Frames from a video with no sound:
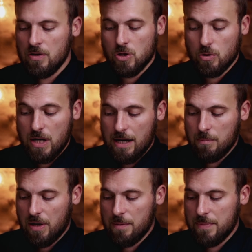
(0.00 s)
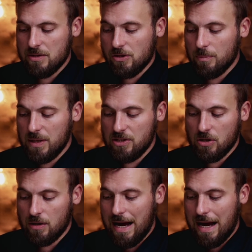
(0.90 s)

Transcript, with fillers: Jordanian Prime Minister Bashir